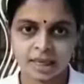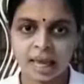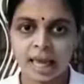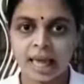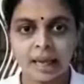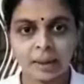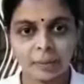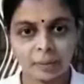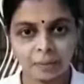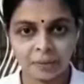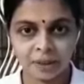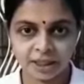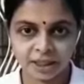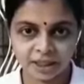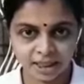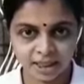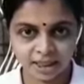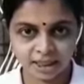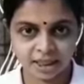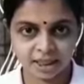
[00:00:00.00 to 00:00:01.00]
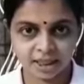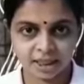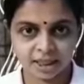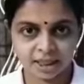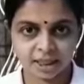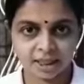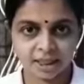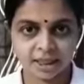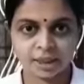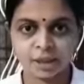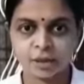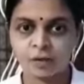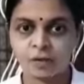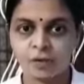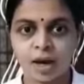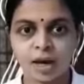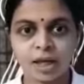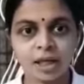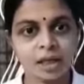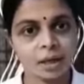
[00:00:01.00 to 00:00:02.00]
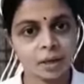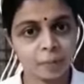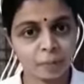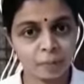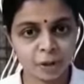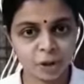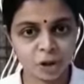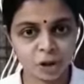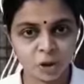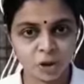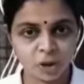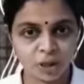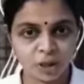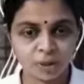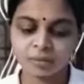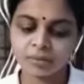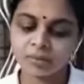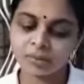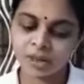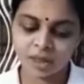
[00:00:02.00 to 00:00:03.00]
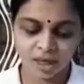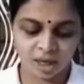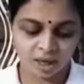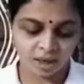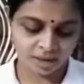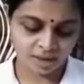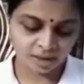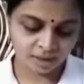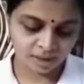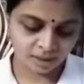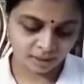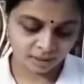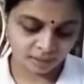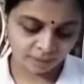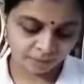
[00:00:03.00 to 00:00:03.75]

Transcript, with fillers: LPG, liquefied petroleum gas.